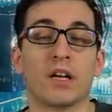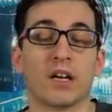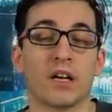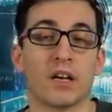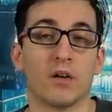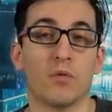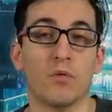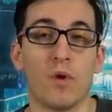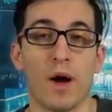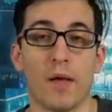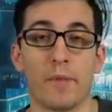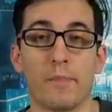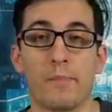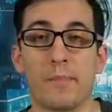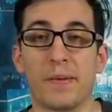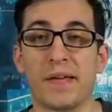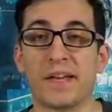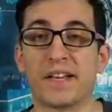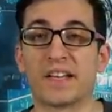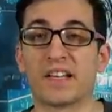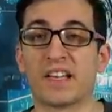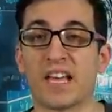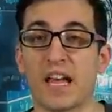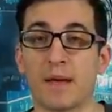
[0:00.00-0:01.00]
Uh, one
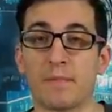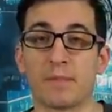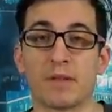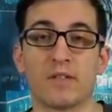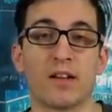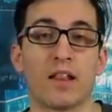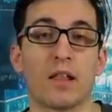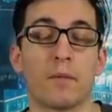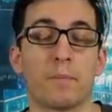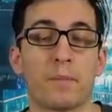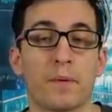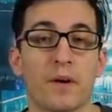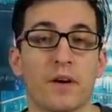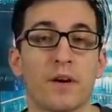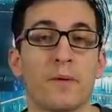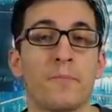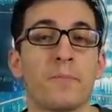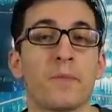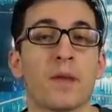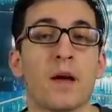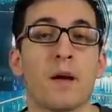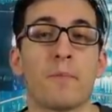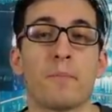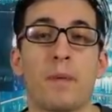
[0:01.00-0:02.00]
big game
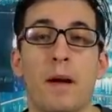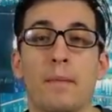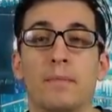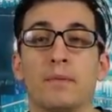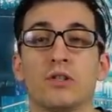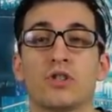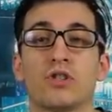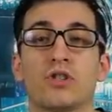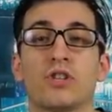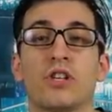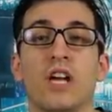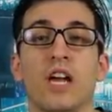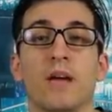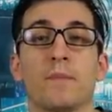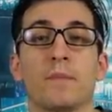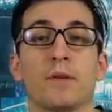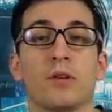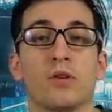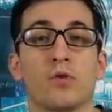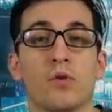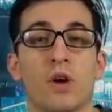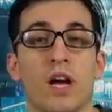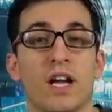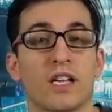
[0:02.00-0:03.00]
developer publish game
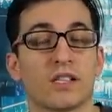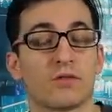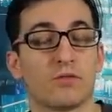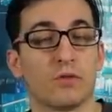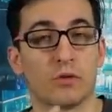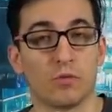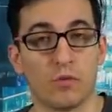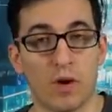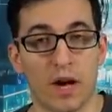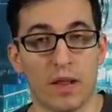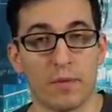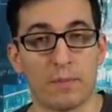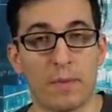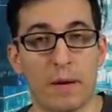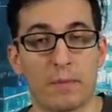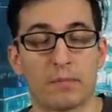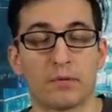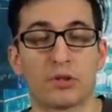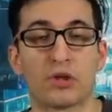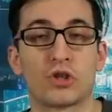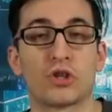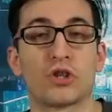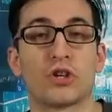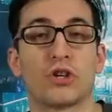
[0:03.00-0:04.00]
in US with one
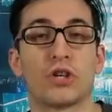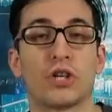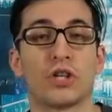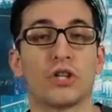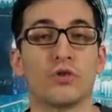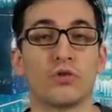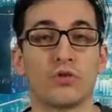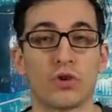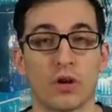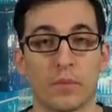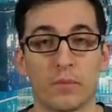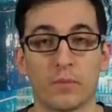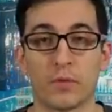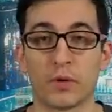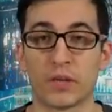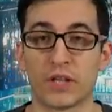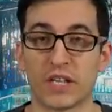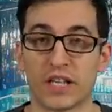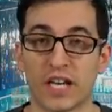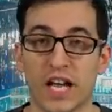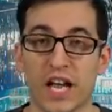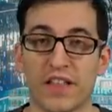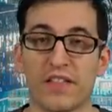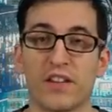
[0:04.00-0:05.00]
publisher, in Europe with
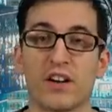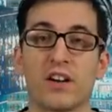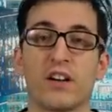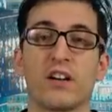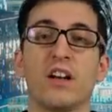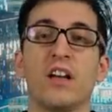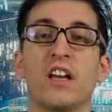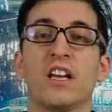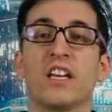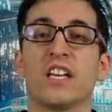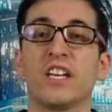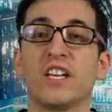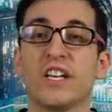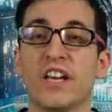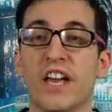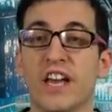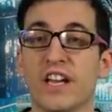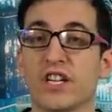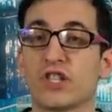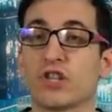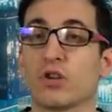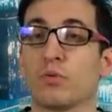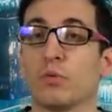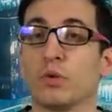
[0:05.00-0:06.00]
another, in
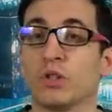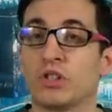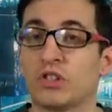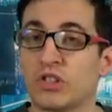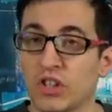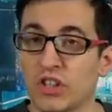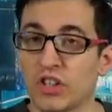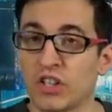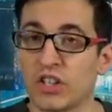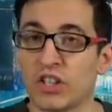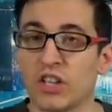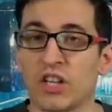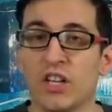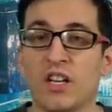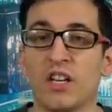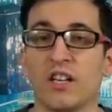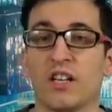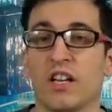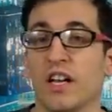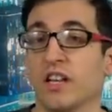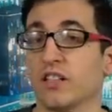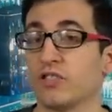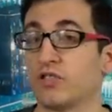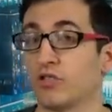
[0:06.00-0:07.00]
Asia with third,
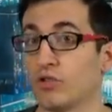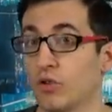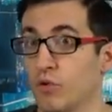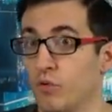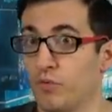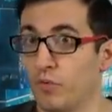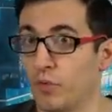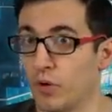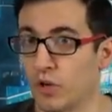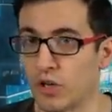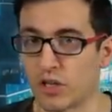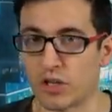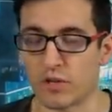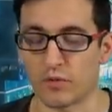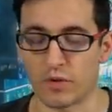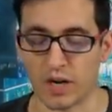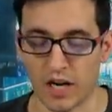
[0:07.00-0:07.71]
and so forth.